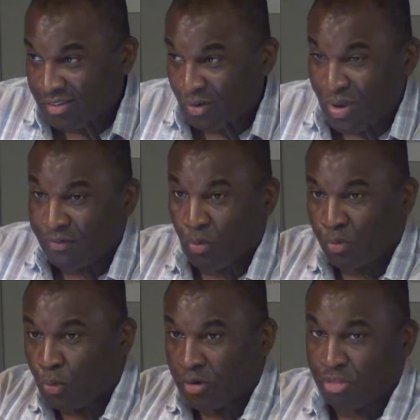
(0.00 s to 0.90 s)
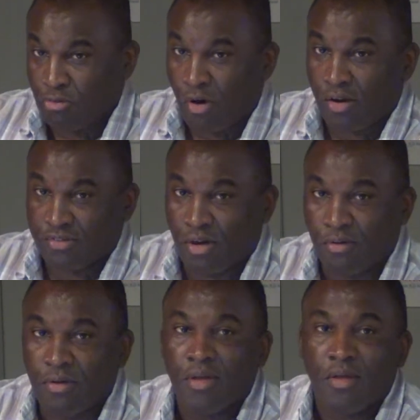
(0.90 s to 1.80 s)
that we have to work through
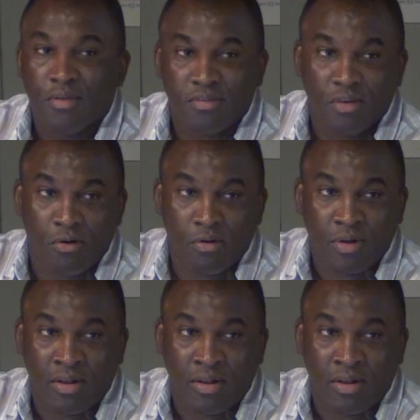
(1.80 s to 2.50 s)
also. So